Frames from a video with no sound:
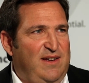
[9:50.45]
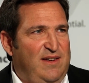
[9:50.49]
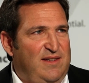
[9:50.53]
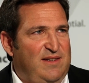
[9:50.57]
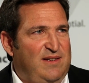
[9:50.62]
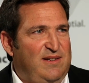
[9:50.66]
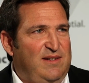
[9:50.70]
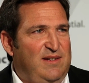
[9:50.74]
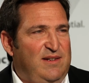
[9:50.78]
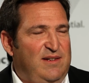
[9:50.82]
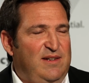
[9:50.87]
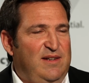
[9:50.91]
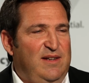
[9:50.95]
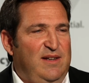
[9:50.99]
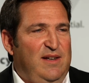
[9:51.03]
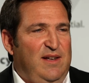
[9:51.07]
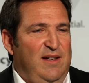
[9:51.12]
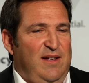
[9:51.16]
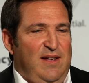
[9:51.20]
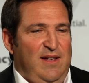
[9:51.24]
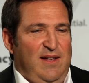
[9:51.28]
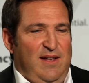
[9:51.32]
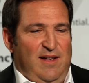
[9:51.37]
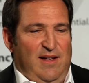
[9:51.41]

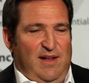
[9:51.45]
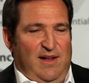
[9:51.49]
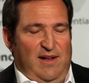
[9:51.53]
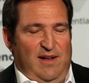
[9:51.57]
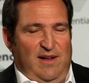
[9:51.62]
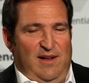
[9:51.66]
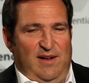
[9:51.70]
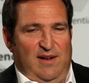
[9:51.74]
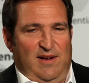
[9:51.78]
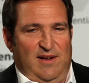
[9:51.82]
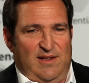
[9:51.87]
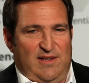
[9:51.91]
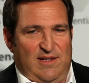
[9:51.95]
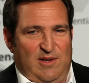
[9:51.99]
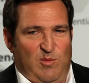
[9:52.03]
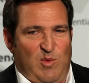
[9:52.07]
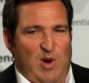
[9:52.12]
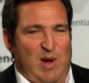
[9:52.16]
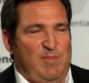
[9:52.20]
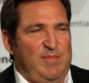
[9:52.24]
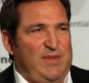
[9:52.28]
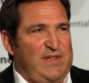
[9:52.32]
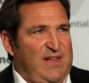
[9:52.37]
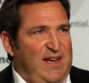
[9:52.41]
It's a
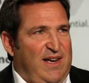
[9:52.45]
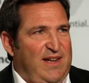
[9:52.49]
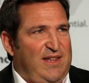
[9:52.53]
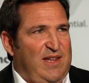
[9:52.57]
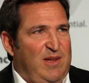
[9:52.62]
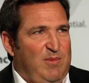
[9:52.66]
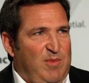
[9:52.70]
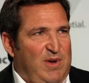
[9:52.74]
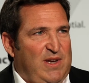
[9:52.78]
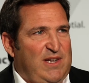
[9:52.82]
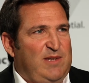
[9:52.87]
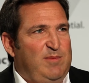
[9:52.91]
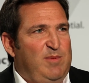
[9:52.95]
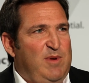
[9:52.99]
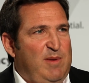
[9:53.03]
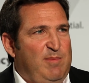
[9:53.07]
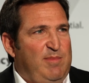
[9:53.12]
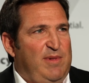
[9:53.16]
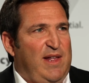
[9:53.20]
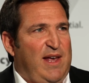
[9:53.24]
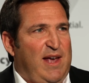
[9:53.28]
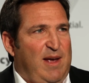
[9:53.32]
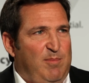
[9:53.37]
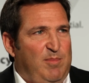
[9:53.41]
website that makes
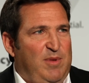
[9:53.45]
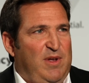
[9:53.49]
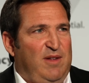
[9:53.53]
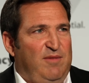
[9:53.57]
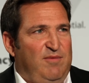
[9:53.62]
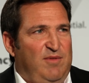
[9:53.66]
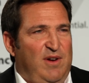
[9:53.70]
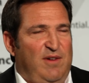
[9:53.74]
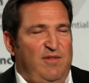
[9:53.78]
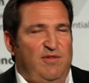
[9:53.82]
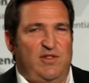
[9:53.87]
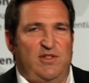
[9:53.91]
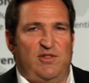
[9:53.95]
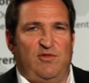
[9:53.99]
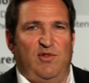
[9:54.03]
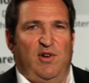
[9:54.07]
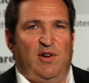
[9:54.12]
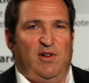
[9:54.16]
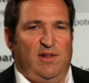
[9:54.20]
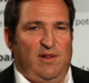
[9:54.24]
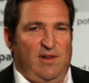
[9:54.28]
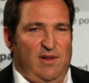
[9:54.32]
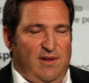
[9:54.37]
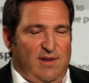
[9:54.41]
people happy, and we have
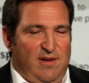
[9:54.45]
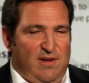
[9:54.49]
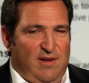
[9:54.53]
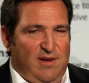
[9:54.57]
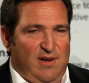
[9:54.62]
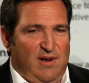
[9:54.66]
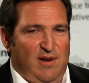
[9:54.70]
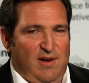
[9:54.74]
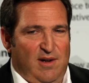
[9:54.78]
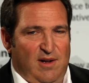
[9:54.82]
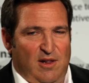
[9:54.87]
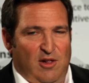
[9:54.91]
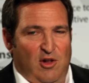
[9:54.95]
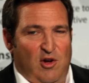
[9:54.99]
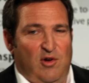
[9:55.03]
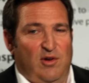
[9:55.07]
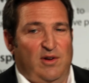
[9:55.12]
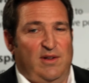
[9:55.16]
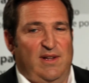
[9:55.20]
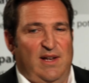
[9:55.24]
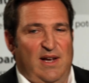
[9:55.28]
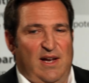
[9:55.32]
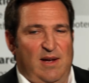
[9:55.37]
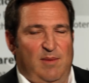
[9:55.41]
struggled a long
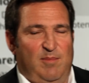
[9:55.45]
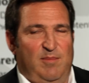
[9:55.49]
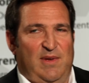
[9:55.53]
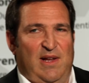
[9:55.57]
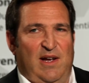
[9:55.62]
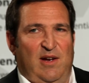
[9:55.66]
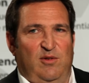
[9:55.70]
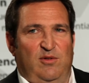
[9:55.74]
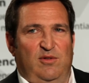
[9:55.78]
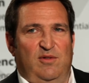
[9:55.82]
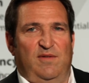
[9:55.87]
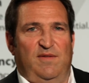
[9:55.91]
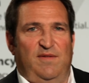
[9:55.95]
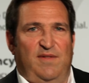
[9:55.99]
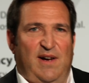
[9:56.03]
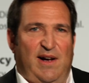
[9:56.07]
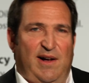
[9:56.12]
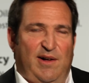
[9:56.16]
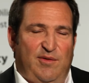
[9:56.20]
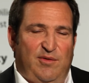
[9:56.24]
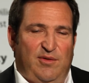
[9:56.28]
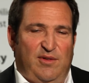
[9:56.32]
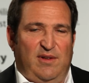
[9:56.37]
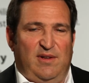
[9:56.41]
time now to
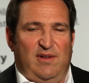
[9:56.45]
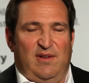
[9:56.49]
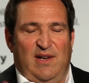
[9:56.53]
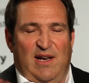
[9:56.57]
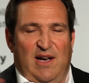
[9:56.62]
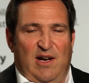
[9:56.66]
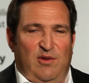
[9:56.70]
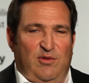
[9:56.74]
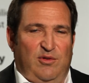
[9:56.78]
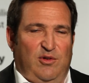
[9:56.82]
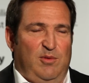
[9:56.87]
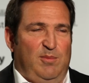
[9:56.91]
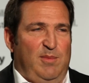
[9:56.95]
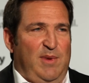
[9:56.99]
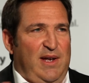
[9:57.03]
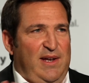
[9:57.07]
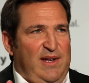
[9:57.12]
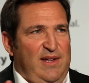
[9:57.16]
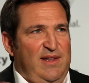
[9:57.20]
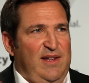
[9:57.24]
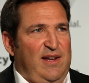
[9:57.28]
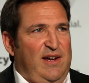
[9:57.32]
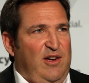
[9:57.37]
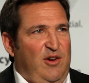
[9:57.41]
find how to make
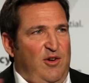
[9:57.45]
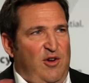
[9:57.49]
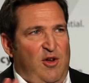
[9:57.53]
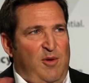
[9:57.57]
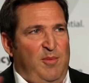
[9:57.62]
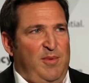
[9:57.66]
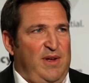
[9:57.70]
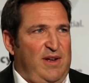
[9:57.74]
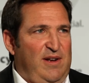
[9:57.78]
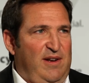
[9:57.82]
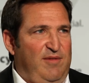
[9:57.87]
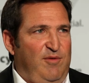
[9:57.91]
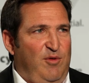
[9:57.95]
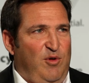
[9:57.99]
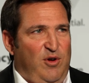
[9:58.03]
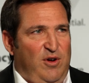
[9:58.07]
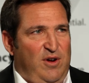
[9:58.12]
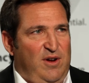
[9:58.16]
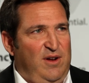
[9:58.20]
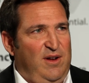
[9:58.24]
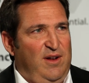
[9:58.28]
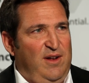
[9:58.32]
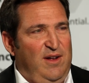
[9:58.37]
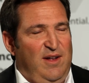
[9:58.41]
it economically
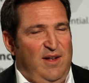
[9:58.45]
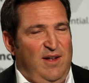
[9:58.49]
work.